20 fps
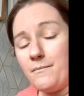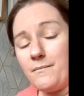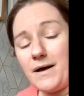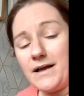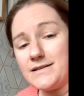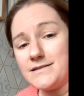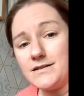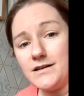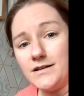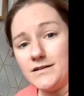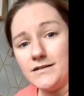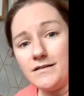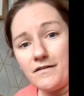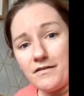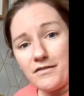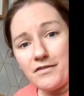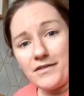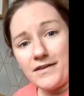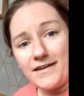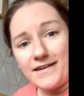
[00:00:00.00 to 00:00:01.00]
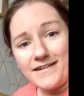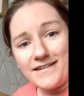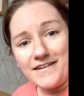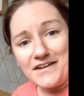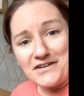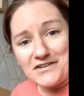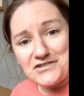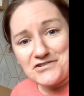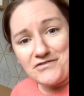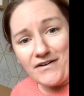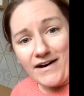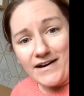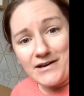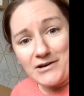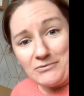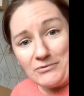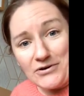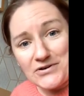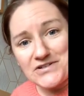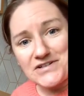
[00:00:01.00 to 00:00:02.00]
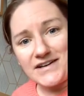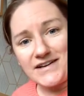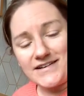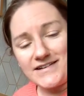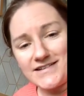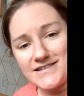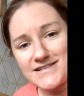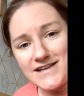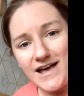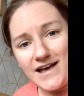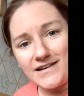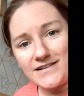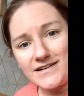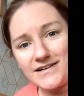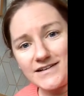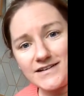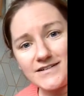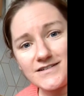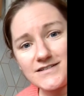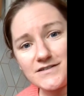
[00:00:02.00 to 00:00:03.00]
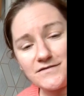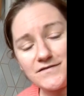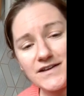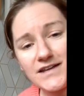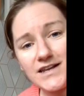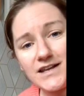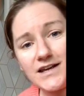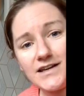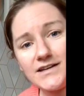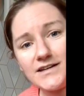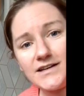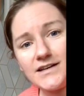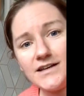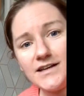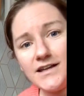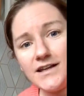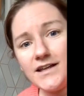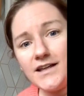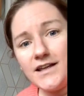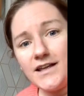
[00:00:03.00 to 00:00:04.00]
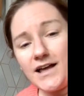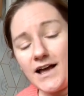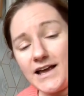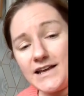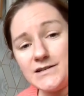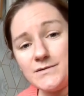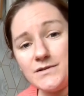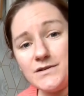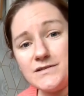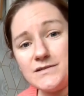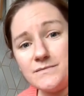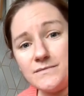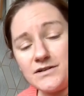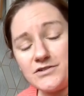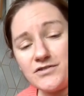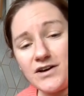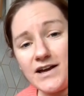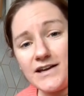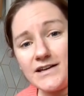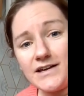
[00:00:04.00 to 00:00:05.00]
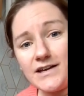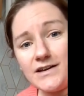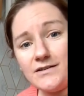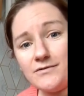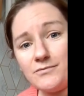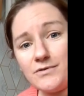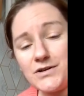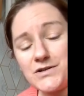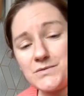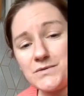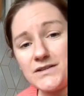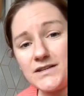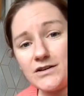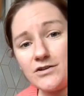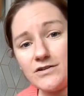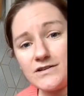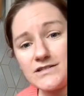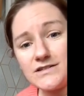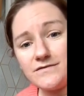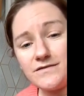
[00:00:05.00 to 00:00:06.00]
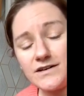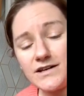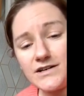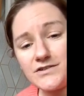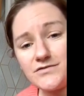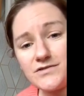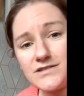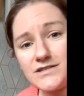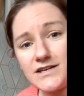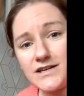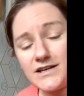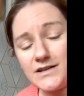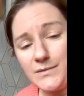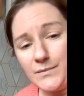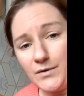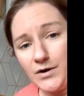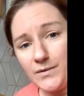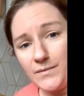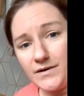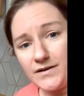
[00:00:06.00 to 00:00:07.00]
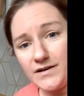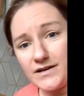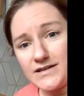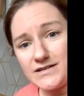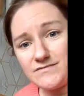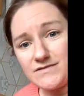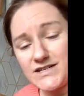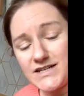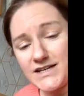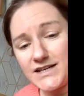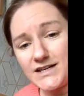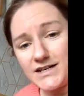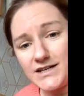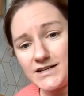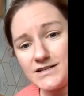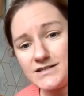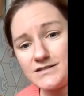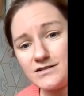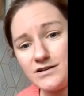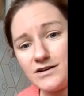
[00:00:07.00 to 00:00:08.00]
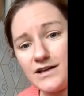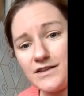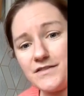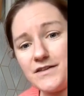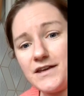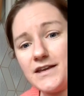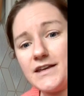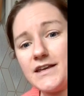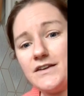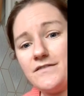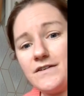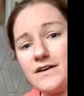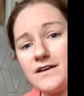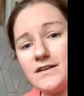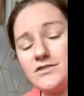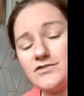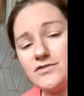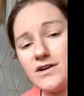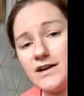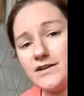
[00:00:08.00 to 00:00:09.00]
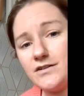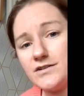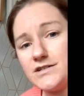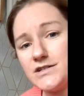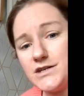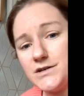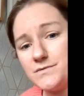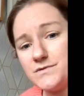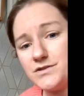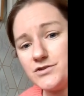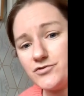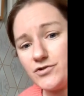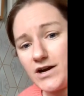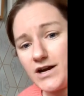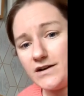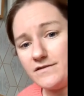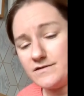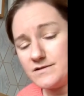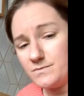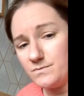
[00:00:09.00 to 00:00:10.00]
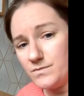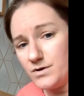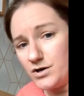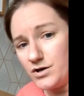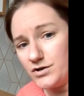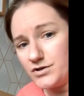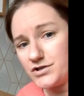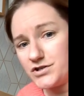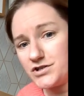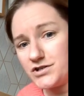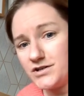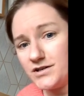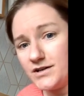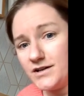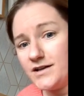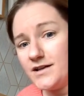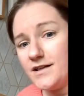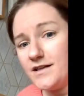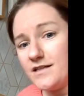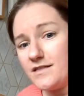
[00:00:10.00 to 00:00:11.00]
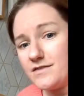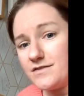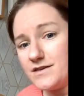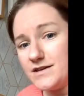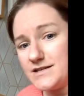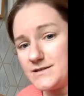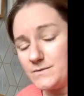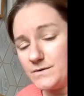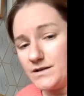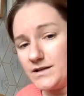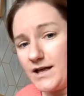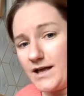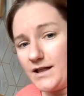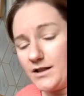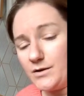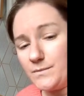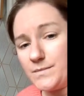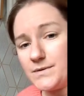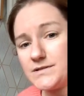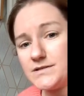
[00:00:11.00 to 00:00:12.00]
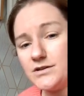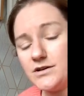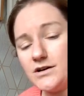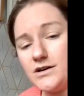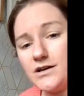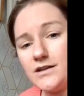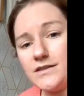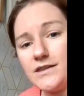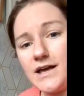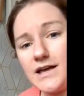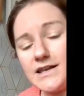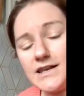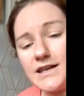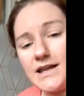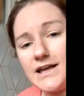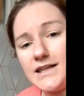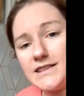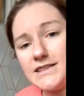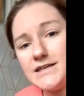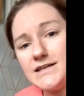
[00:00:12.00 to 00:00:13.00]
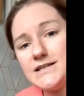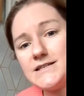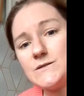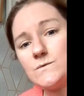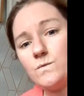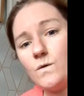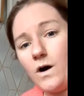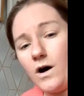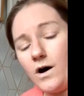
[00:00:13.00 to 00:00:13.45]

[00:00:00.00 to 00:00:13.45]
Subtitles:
battle the drying washing saga, because I feel like I end up using my dryer, which with the cost of electricity at the moment is ridiculous. So I think if I can try not to use the dryer as much, this will help. So like this